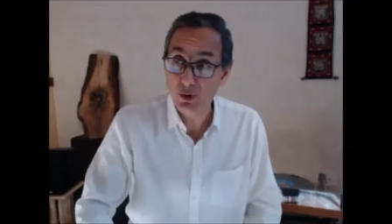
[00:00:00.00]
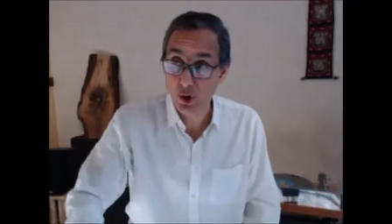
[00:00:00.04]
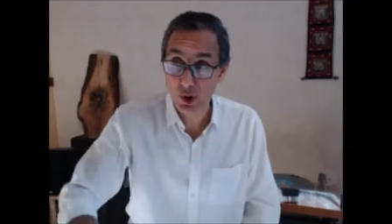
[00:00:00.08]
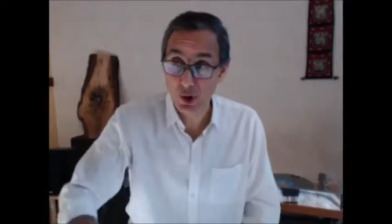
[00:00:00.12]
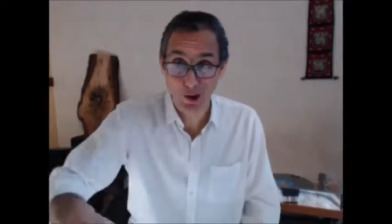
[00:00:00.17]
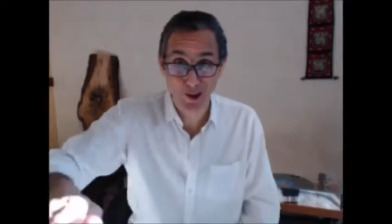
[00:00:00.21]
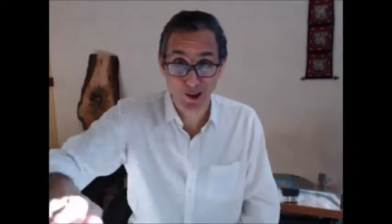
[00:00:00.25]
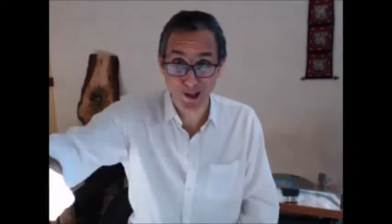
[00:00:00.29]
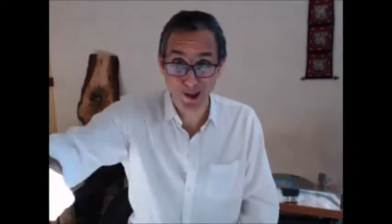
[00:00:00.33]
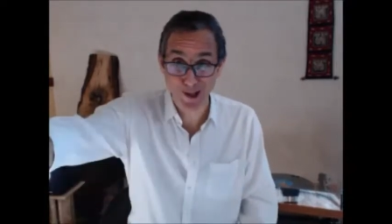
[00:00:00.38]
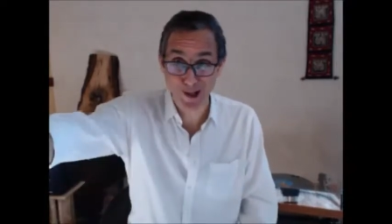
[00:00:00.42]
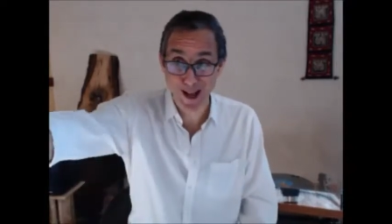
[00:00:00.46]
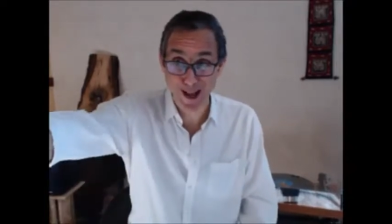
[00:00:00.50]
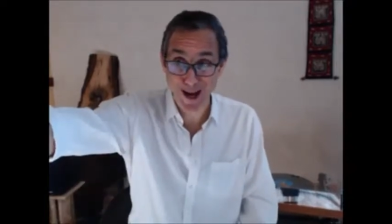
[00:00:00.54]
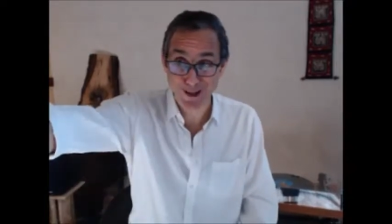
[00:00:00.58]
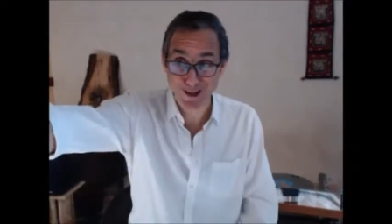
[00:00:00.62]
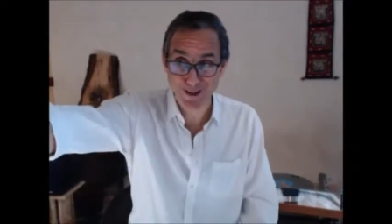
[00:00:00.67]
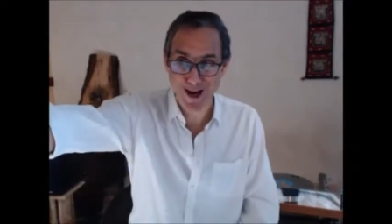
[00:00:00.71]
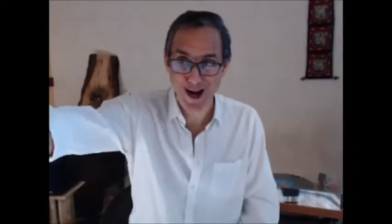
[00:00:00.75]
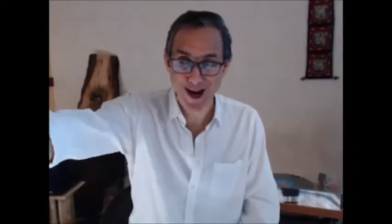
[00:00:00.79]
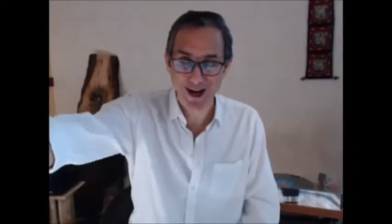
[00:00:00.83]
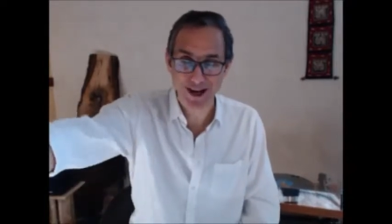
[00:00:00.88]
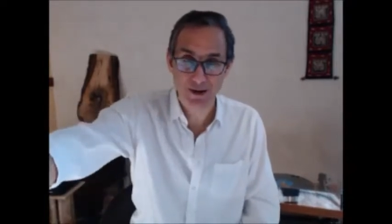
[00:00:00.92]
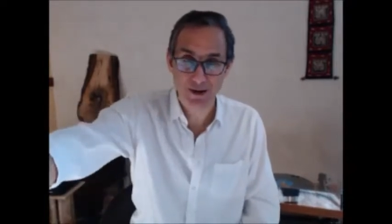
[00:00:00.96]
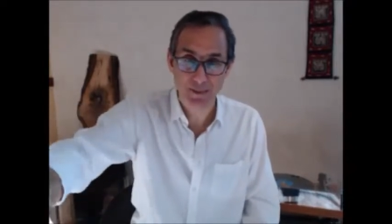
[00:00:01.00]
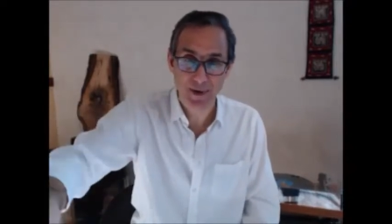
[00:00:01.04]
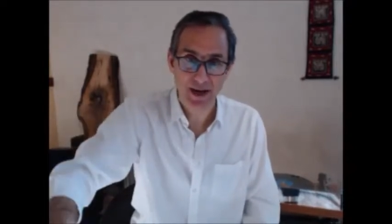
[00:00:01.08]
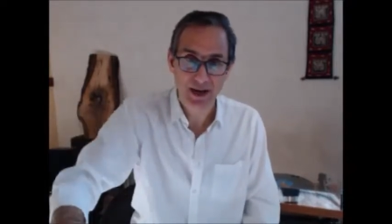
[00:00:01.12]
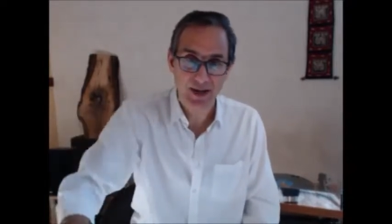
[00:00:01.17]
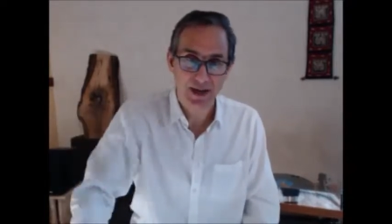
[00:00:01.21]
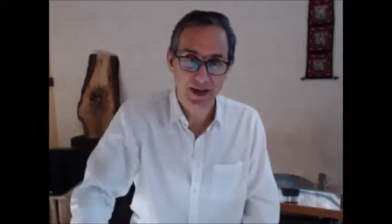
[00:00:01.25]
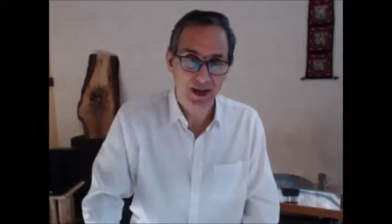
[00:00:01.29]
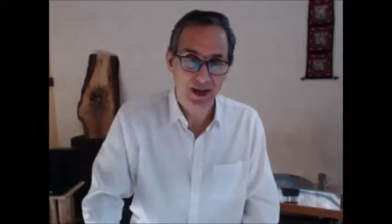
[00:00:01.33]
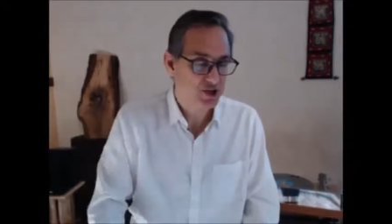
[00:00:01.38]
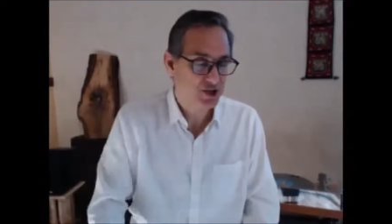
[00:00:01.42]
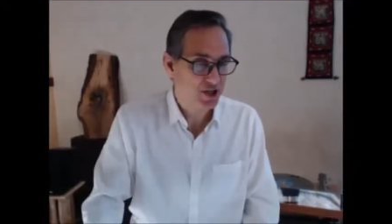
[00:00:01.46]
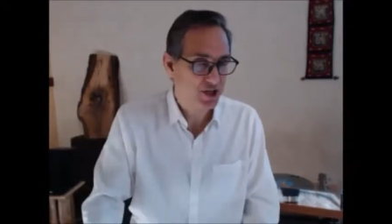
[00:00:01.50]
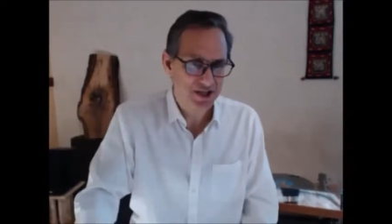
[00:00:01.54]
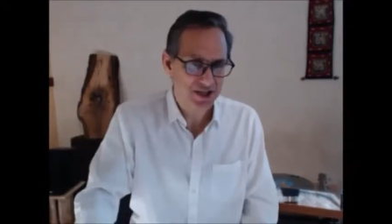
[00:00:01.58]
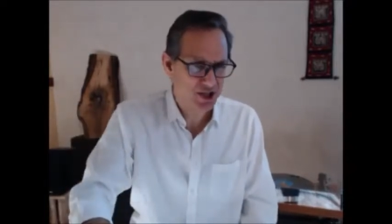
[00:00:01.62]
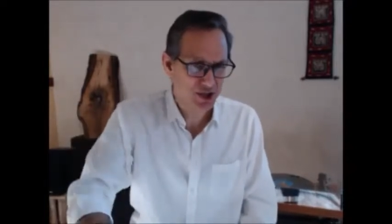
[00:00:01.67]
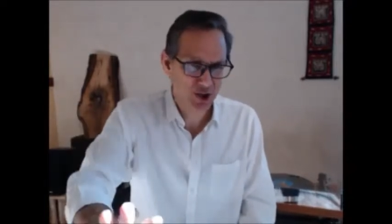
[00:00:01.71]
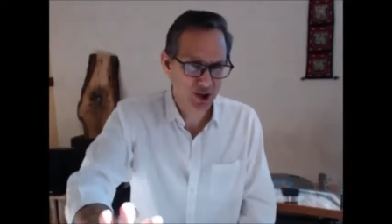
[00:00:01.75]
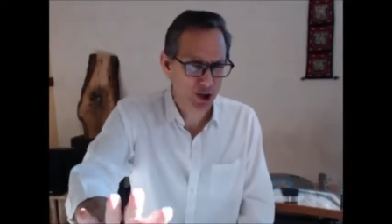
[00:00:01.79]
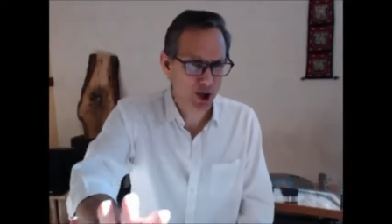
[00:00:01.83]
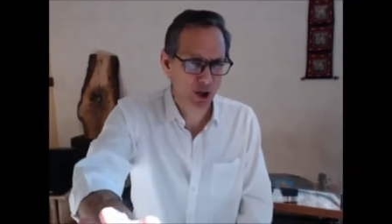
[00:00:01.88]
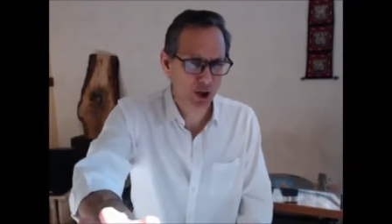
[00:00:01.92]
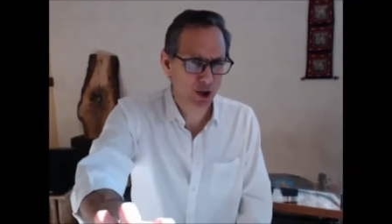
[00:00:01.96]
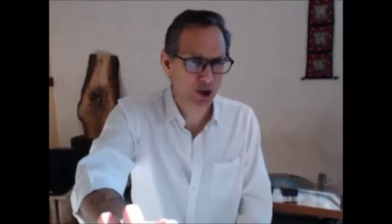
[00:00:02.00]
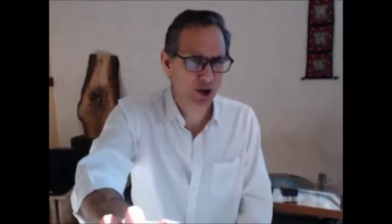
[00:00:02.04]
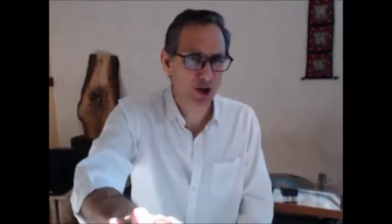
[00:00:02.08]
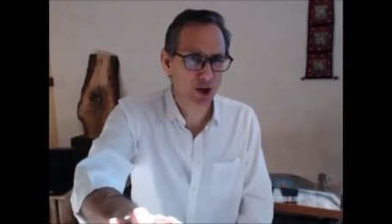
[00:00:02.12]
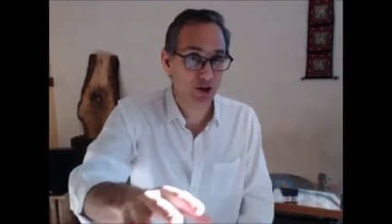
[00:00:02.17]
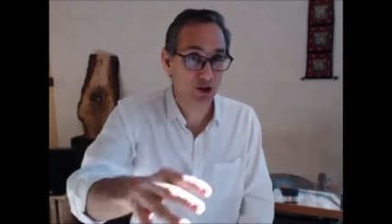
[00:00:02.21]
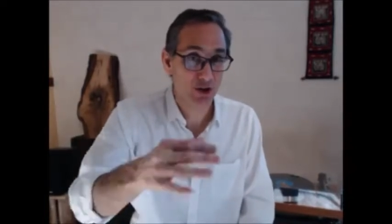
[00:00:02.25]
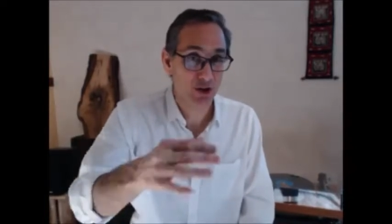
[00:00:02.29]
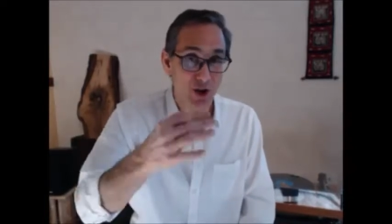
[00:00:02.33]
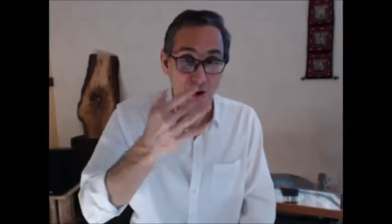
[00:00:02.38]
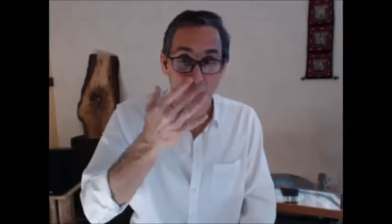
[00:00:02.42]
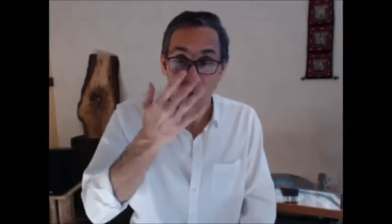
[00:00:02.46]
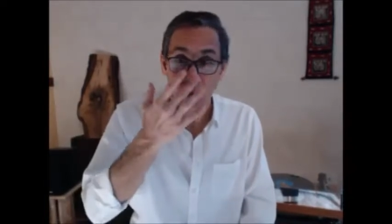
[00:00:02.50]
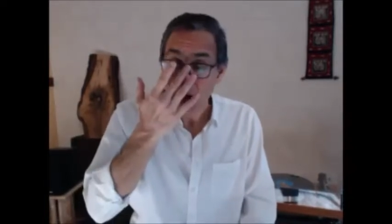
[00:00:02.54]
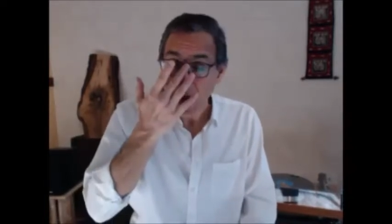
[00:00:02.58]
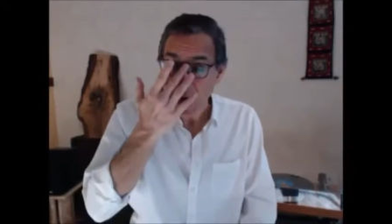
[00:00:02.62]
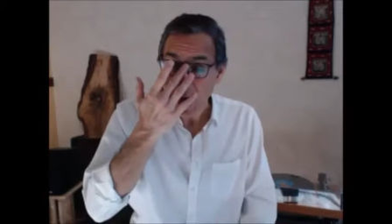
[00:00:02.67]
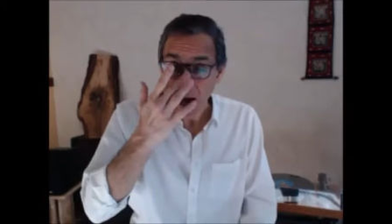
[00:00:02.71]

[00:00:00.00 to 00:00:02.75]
you're going to need anxiety medication. I says, no, no, no, no, no.